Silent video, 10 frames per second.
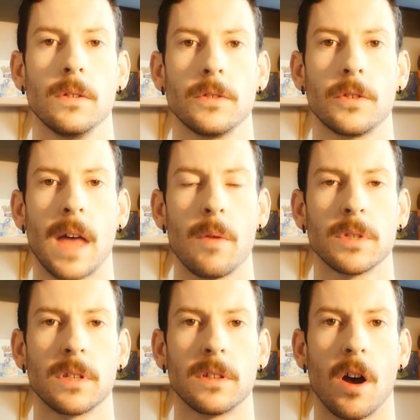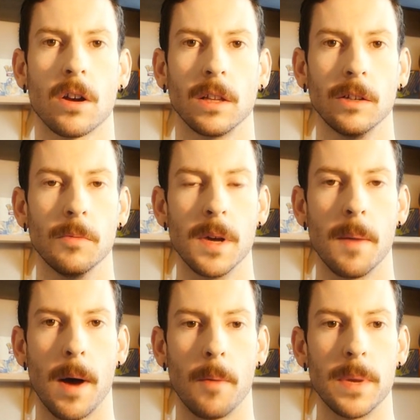So that was to talk a little bit
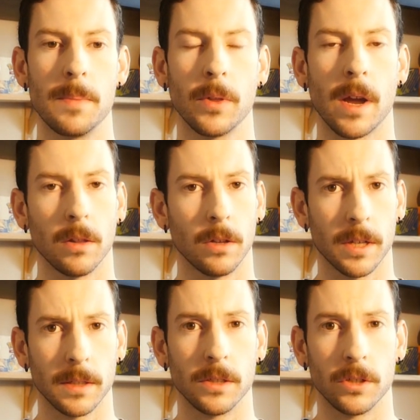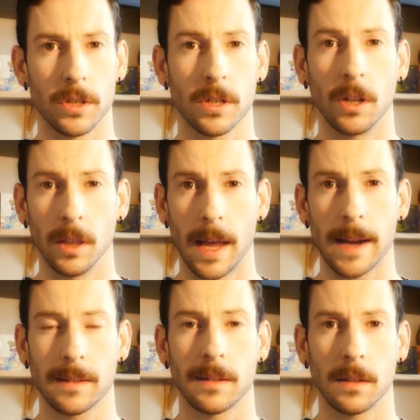about people that are looking to just
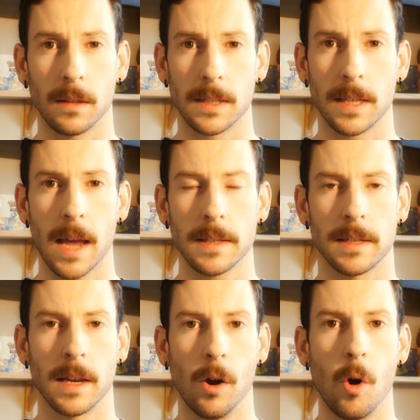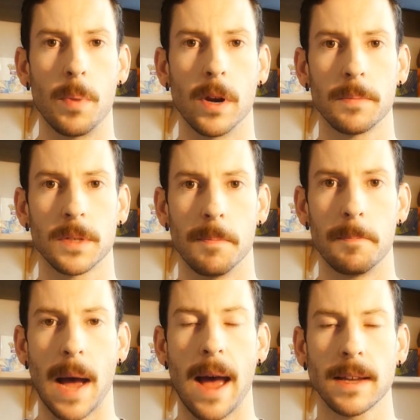collect the sets and open up some
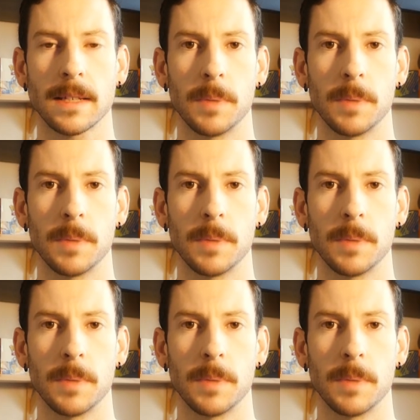packs,